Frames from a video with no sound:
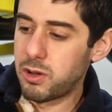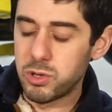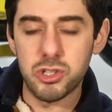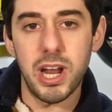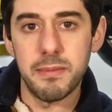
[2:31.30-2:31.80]

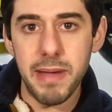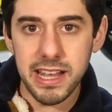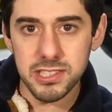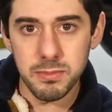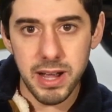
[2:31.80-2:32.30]
We try to
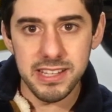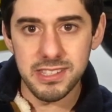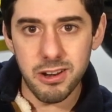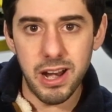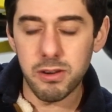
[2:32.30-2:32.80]
maximize
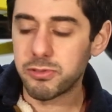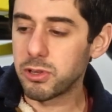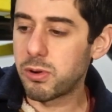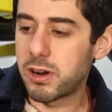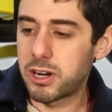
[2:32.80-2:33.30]
their
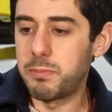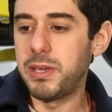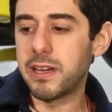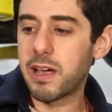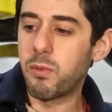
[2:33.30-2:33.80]
airflow on our
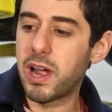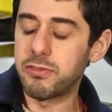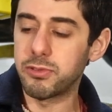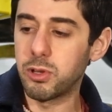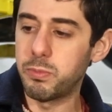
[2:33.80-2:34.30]
DIY
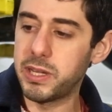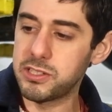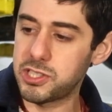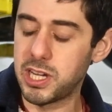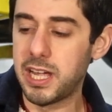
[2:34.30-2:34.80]
flow
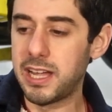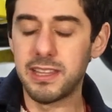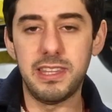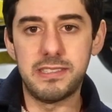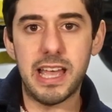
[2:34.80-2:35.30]
bench.
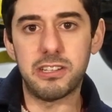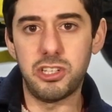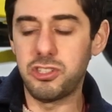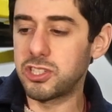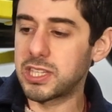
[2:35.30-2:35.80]
These
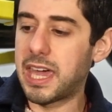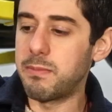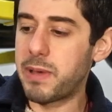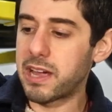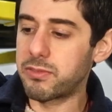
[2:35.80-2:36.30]
actually just
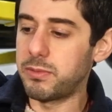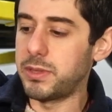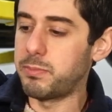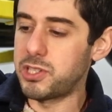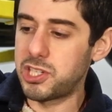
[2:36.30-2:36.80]
came back from
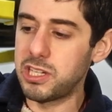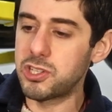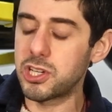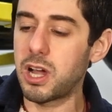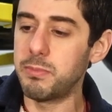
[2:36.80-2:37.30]
the machine
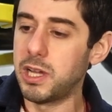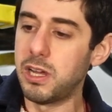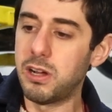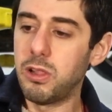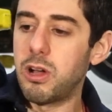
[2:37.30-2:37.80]
shop
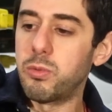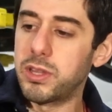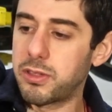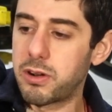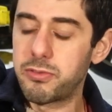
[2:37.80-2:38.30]
along with our